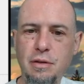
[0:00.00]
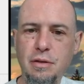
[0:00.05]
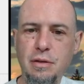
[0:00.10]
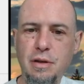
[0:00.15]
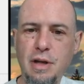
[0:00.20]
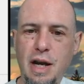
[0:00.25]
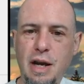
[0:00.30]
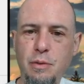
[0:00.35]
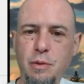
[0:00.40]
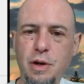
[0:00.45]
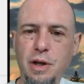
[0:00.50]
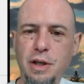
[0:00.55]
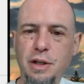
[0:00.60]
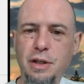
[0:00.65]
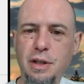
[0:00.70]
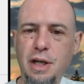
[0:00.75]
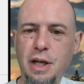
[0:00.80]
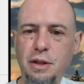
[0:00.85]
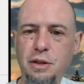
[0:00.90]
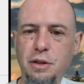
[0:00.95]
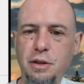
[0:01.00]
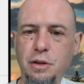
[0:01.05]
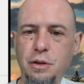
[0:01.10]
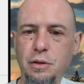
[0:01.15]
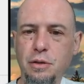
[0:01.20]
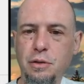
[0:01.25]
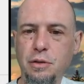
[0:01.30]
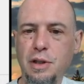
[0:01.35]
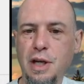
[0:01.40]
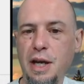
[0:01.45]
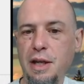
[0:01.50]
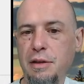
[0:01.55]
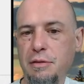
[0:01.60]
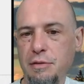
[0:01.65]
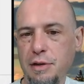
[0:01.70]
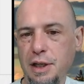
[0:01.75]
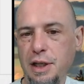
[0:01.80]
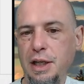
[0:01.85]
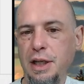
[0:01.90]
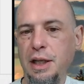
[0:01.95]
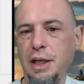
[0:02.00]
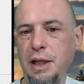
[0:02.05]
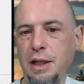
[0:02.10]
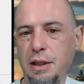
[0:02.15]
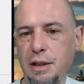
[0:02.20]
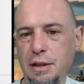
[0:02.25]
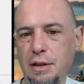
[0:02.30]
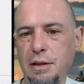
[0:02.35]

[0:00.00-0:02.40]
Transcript: die one, die two, die three,